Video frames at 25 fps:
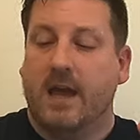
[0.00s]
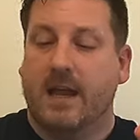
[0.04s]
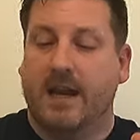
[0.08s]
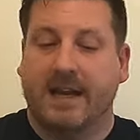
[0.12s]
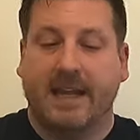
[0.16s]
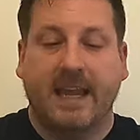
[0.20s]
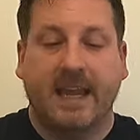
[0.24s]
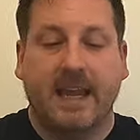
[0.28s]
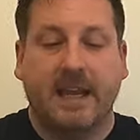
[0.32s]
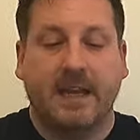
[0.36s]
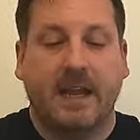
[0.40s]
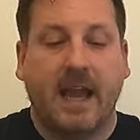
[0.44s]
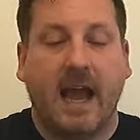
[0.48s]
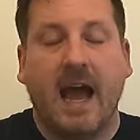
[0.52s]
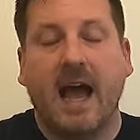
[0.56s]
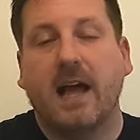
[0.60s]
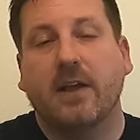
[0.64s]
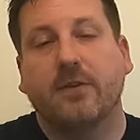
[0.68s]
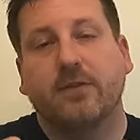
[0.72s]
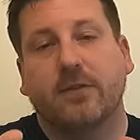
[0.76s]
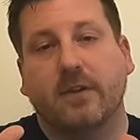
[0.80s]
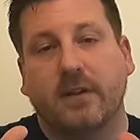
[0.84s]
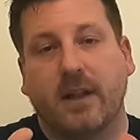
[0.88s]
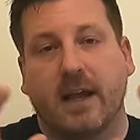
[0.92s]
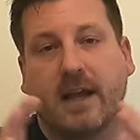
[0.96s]
And again,
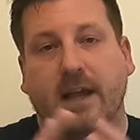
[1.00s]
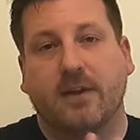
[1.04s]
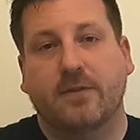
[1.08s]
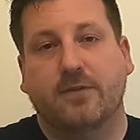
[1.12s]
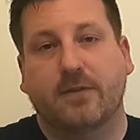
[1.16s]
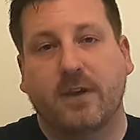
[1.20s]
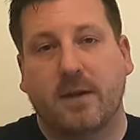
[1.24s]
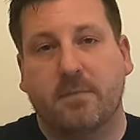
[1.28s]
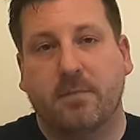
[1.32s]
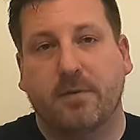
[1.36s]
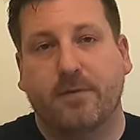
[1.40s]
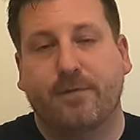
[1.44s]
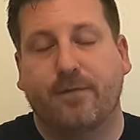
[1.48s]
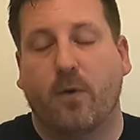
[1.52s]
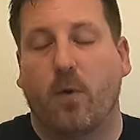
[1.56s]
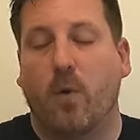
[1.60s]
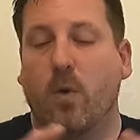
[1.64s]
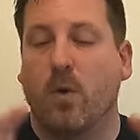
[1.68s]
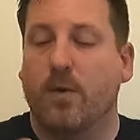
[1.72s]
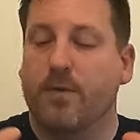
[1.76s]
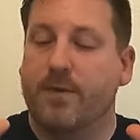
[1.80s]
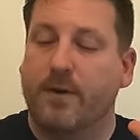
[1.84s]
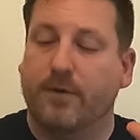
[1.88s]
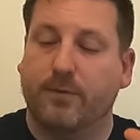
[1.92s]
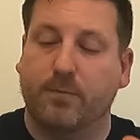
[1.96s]
guys, like I said
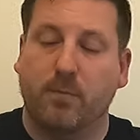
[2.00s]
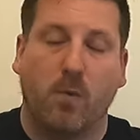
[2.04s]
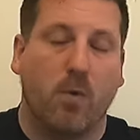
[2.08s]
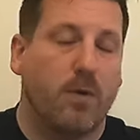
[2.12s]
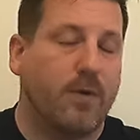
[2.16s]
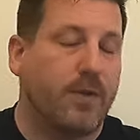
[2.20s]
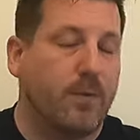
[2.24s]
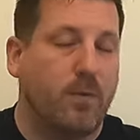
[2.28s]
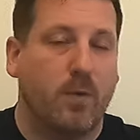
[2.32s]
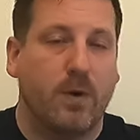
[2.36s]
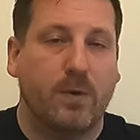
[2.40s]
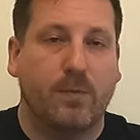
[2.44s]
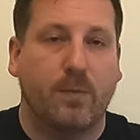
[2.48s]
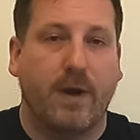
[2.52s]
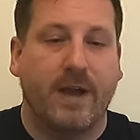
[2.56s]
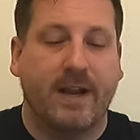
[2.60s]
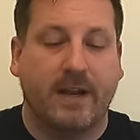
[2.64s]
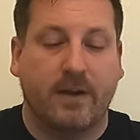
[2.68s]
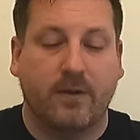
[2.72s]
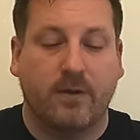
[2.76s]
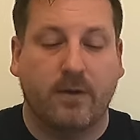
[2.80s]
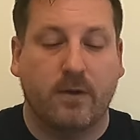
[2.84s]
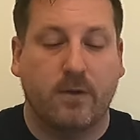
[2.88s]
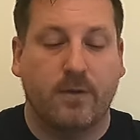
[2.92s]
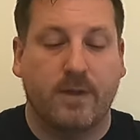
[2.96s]
before, there's more than one
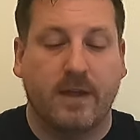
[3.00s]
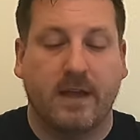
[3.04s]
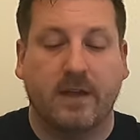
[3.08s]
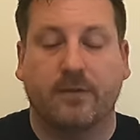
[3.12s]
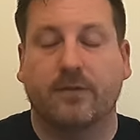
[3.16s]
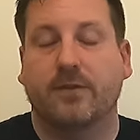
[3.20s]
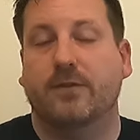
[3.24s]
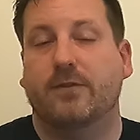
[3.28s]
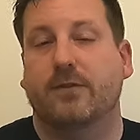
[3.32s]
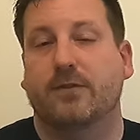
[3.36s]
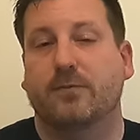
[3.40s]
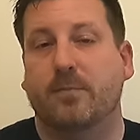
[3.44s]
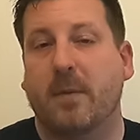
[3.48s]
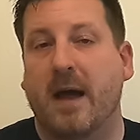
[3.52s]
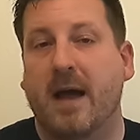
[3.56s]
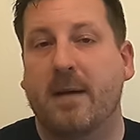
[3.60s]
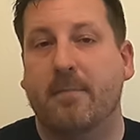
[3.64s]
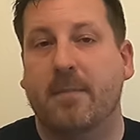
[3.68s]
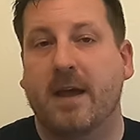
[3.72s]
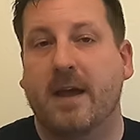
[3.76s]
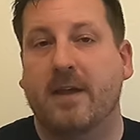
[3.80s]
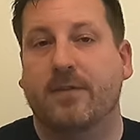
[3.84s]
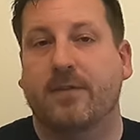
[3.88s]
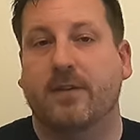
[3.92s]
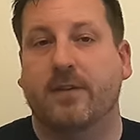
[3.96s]
way to do this. This is
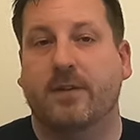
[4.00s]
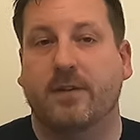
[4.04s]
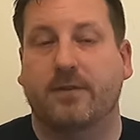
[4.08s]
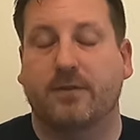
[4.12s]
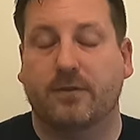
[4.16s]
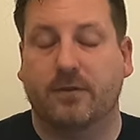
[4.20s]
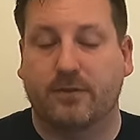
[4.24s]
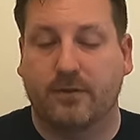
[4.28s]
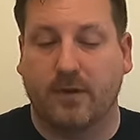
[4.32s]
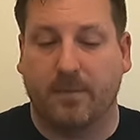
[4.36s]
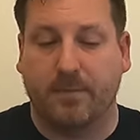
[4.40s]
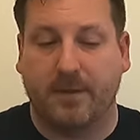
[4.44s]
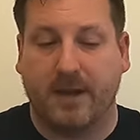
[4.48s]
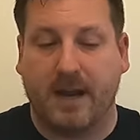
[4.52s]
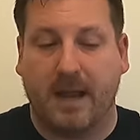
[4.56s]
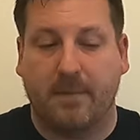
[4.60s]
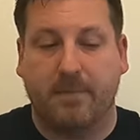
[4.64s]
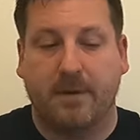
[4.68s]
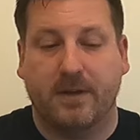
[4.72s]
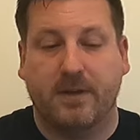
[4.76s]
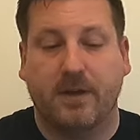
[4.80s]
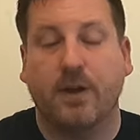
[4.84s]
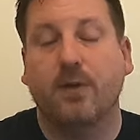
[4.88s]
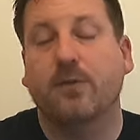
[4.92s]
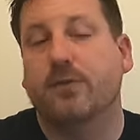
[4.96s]
my method. This is something
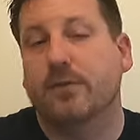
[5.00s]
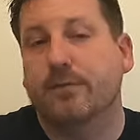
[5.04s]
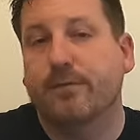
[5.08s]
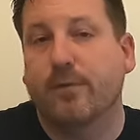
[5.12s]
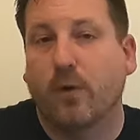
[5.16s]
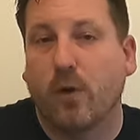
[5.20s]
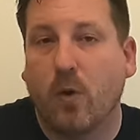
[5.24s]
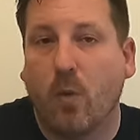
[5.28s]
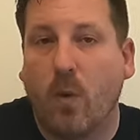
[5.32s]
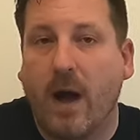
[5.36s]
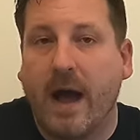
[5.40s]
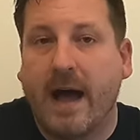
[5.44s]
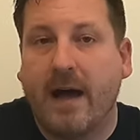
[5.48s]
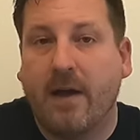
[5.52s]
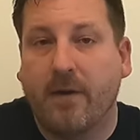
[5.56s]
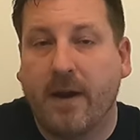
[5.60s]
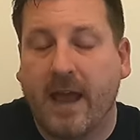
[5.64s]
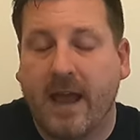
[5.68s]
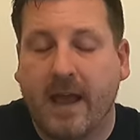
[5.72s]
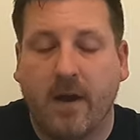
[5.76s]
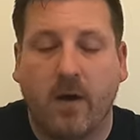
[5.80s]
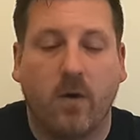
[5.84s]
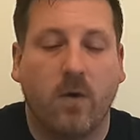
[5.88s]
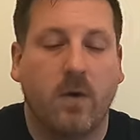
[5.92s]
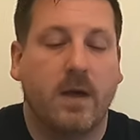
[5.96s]
I've been using for a while
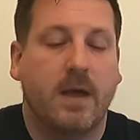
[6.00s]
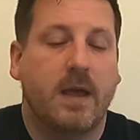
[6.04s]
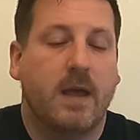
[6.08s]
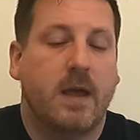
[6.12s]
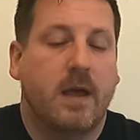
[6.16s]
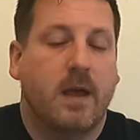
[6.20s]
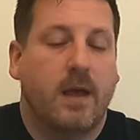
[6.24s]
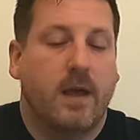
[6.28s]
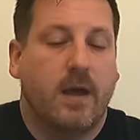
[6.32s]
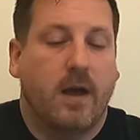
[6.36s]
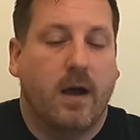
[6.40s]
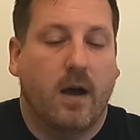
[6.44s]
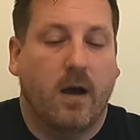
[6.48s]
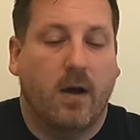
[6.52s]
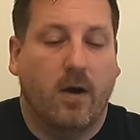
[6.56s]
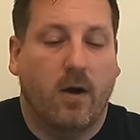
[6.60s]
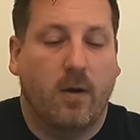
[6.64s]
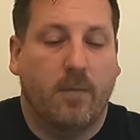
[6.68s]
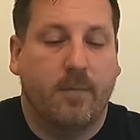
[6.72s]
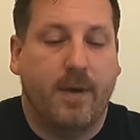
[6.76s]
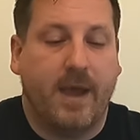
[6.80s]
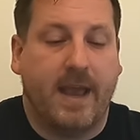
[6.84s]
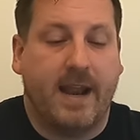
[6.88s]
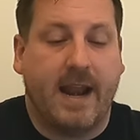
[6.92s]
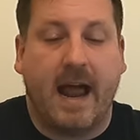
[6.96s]
now.
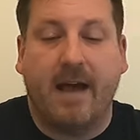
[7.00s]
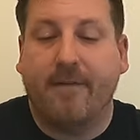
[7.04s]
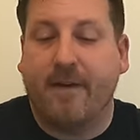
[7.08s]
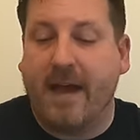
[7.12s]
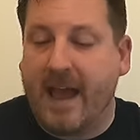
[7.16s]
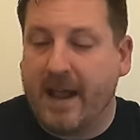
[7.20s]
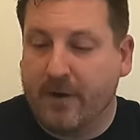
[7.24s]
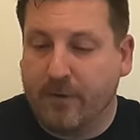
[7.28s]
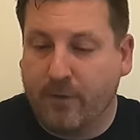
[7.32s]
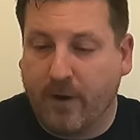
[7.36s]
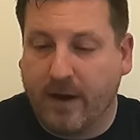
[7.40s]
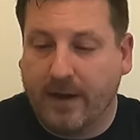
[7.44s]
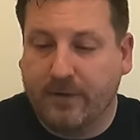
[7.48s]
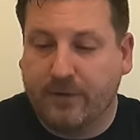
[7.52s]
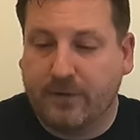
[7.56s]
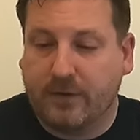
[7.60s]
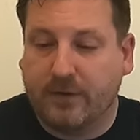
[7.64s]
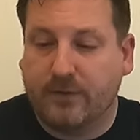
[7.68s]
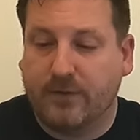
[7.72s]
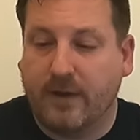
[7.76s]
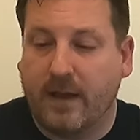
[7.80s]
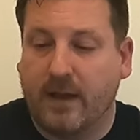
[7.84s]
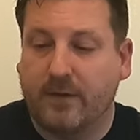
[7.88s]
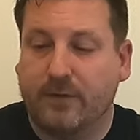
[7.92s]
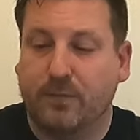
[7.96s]
Um, and I've had great
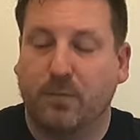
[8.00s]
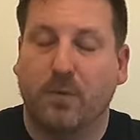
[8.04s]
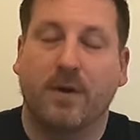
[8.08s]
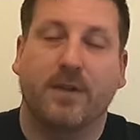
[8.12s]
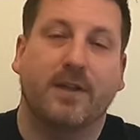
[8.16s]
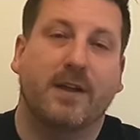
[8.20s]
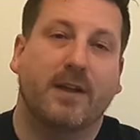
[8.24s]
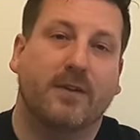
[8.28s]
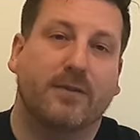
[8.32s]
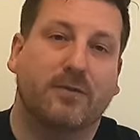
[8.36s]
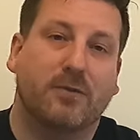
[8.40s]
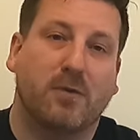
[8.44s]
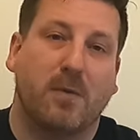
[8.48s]
success with it.